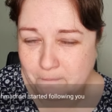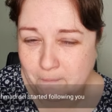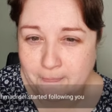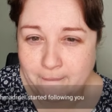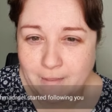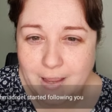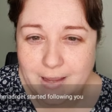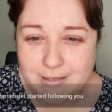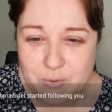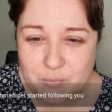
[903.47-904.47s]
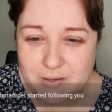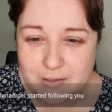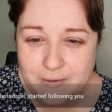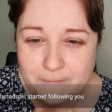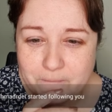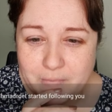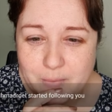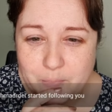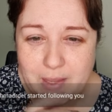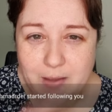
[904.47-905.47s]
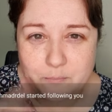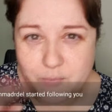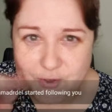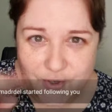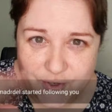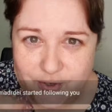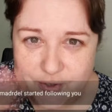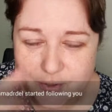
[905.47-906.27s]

I don't want to be talking